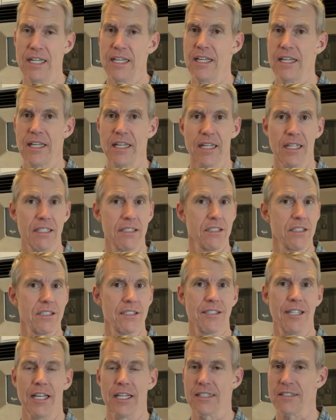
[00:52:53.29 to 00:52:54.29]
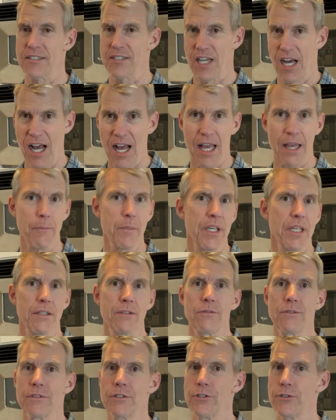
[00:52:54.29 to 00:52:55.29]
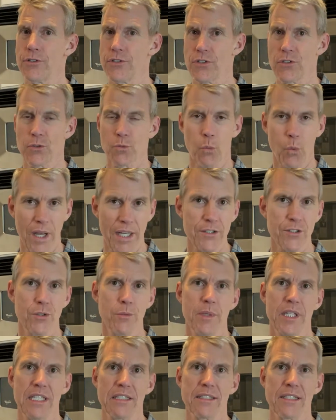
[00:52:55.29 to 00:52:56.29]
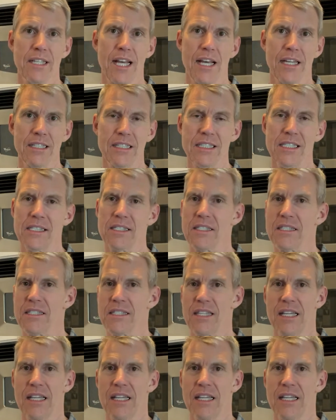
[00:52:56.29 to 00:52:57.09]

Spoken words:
It takes time, it uses way too many sand discs,